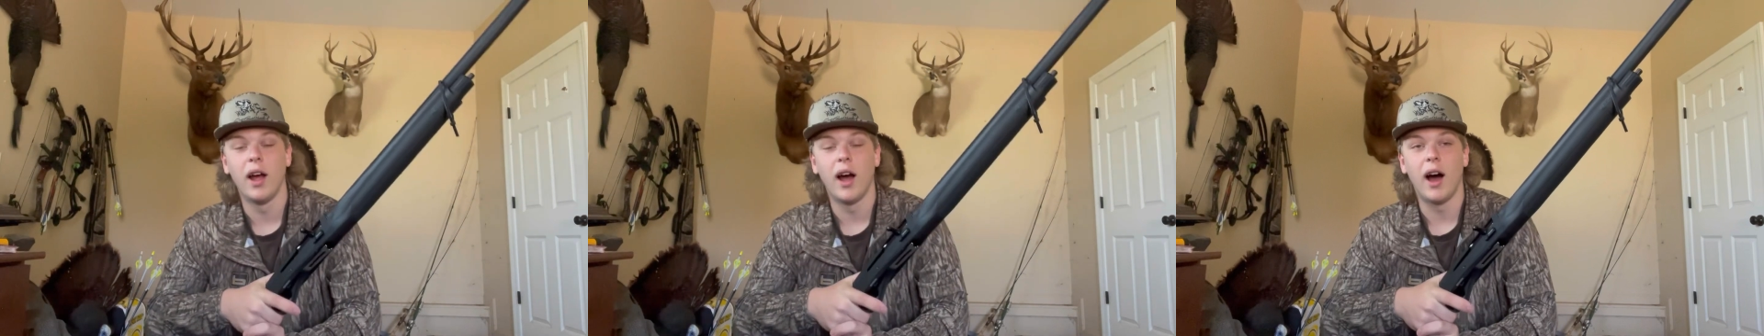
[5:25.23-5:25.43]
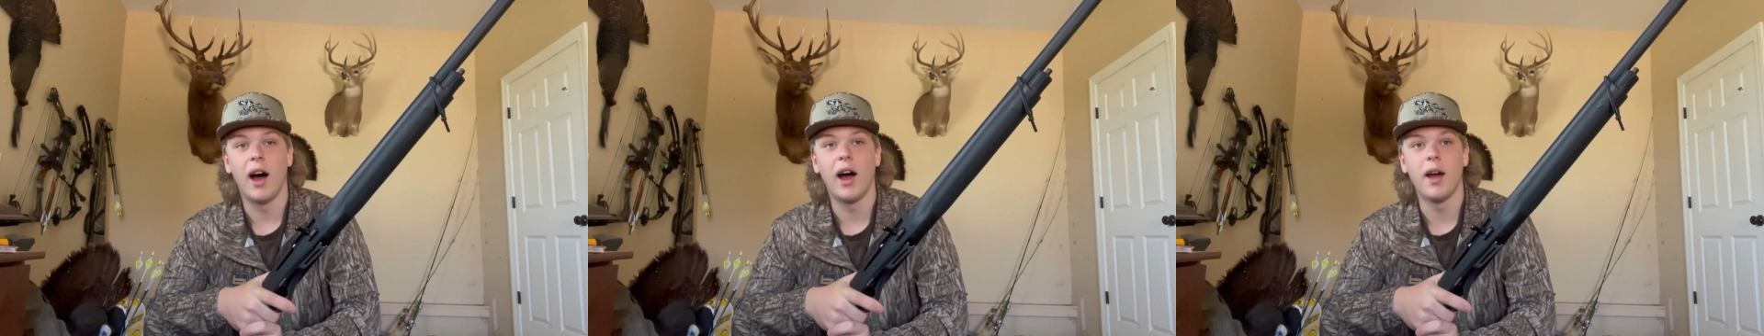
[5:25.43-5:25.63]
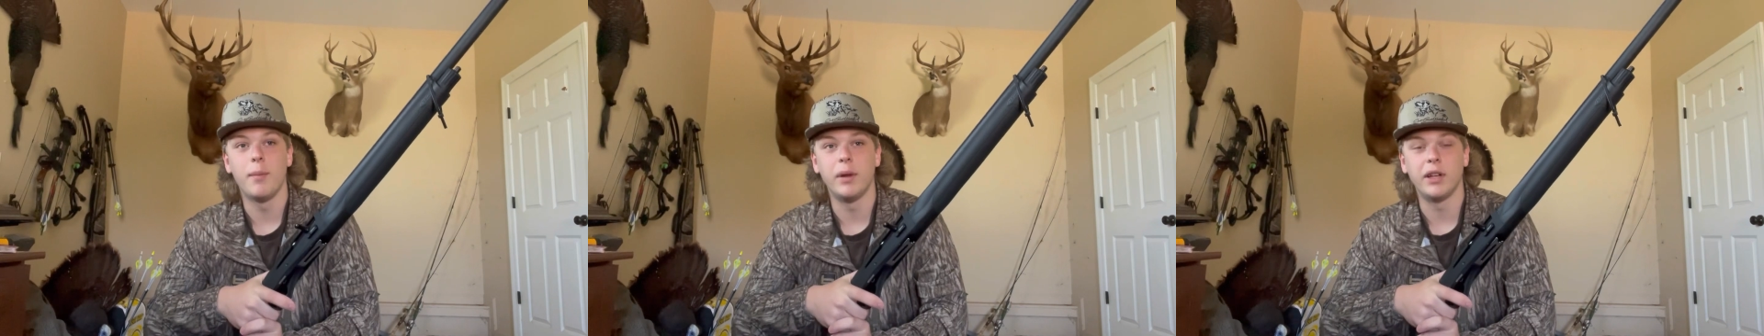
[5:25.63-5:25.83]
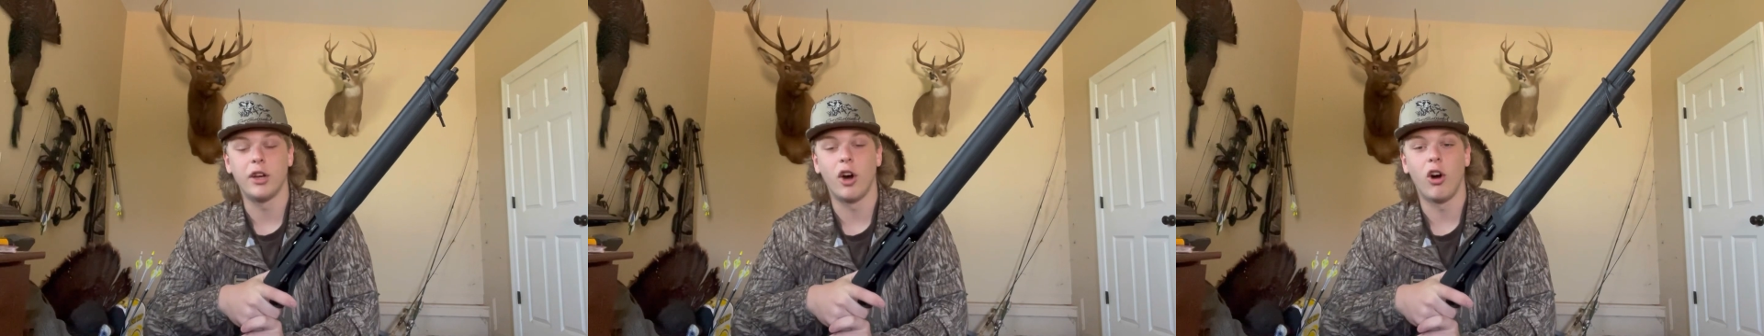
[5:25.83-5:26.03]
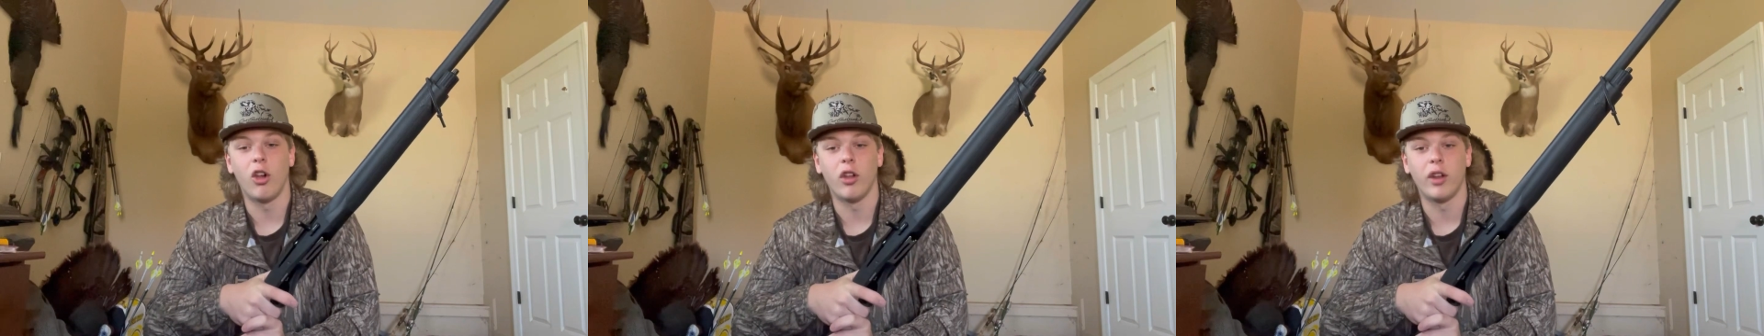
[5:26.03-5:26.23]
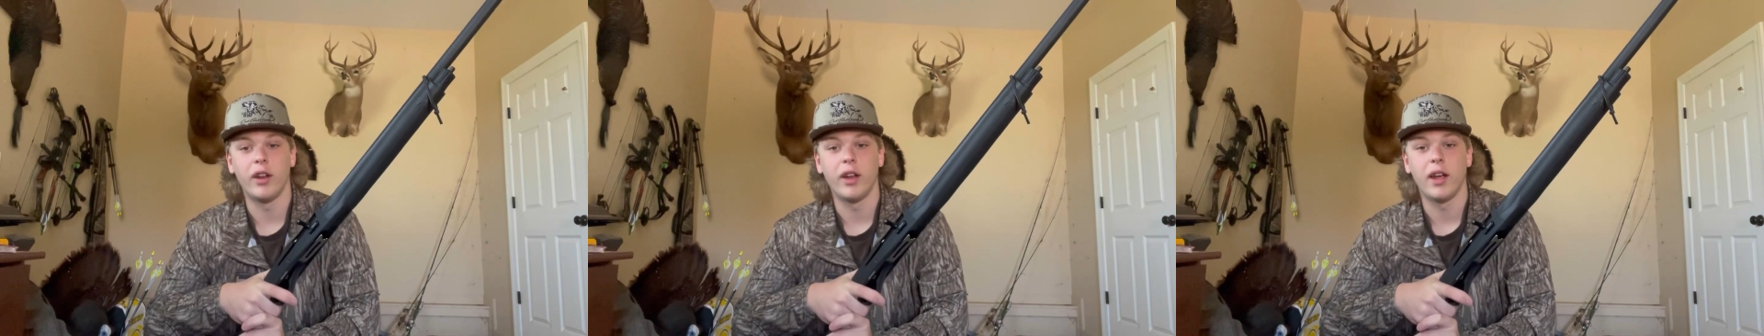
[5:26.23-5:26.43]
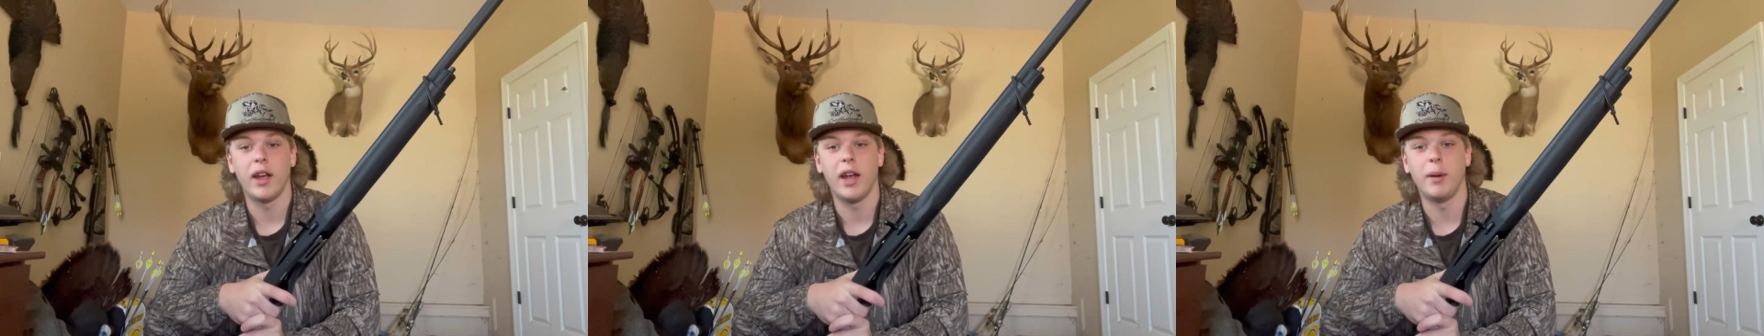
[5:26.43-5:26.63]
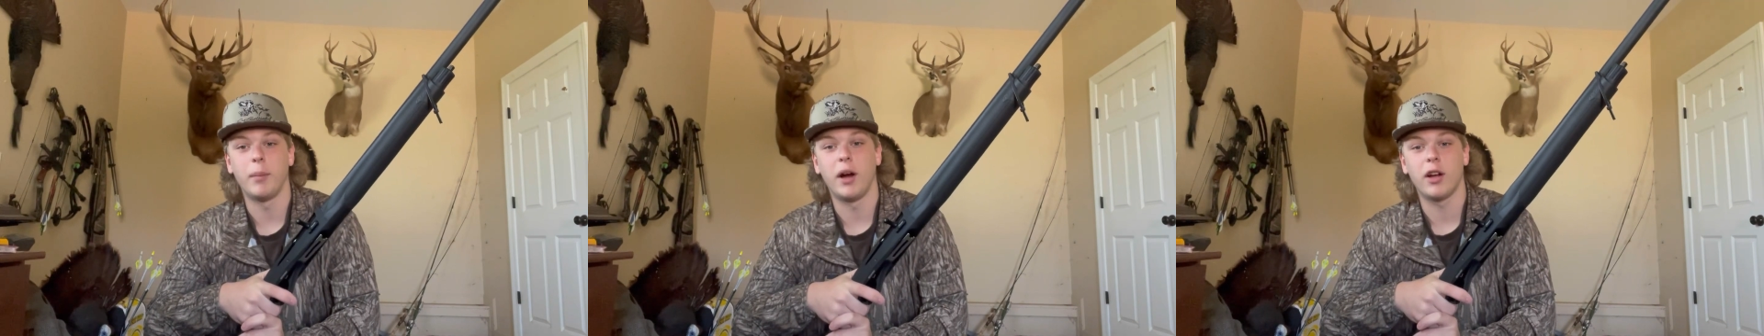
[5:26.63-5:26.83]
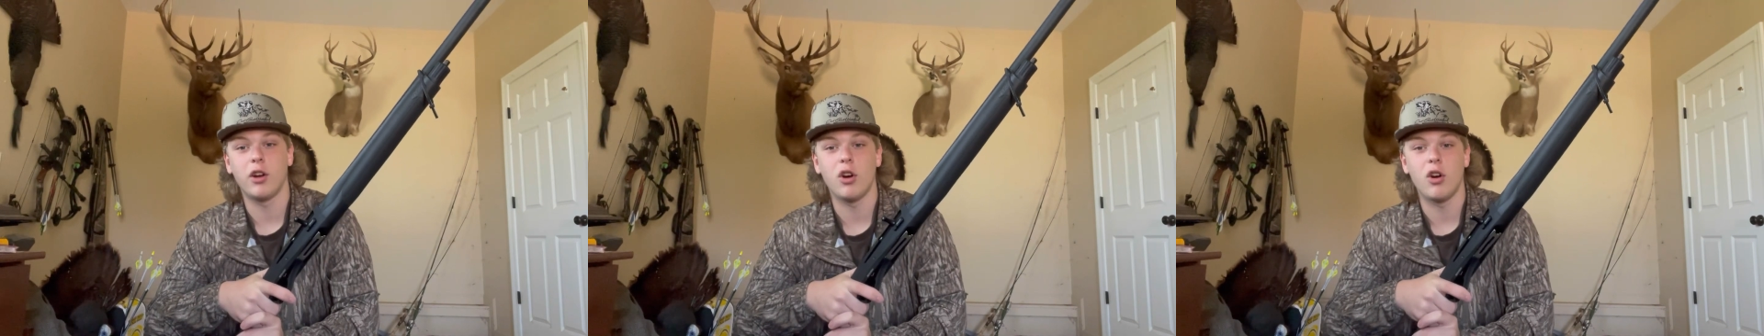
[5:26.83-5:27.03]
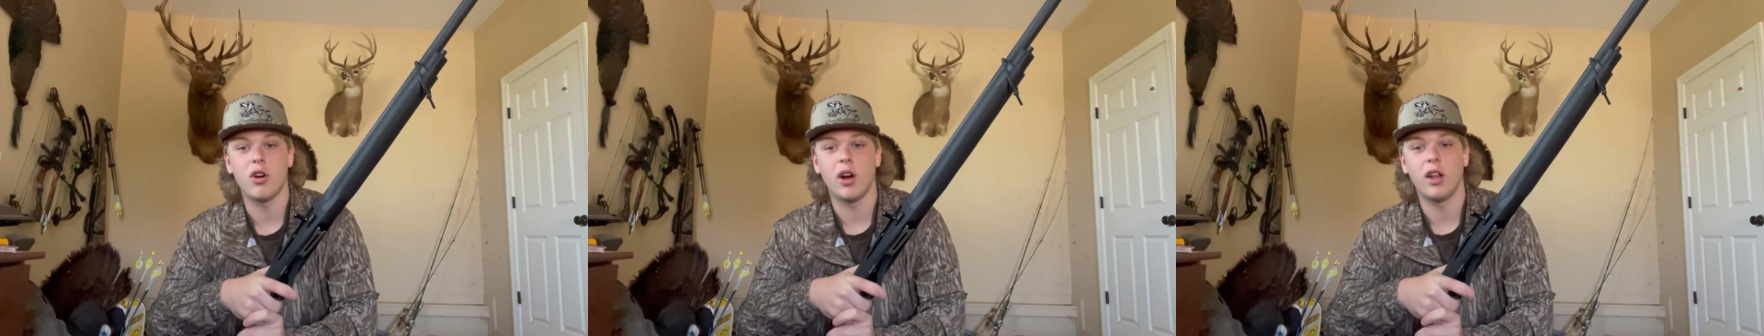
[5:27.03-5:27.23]
I had been calling and my
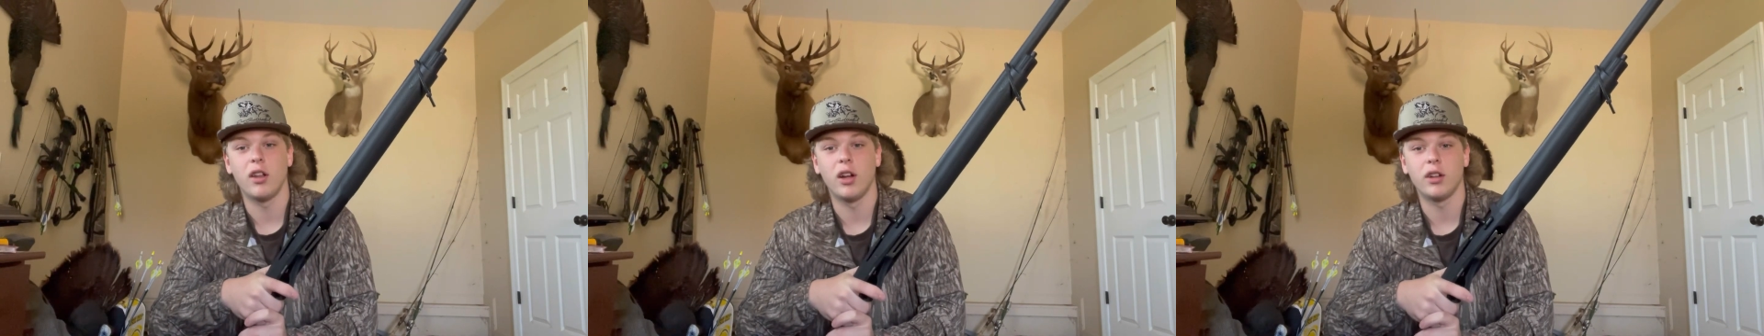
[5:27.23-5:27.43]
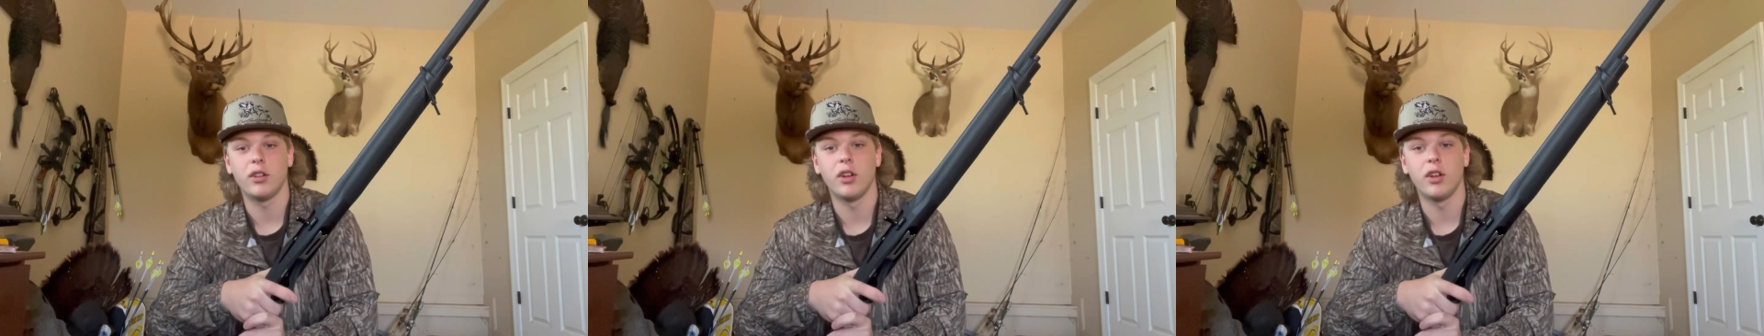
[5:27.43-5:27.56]
call got locked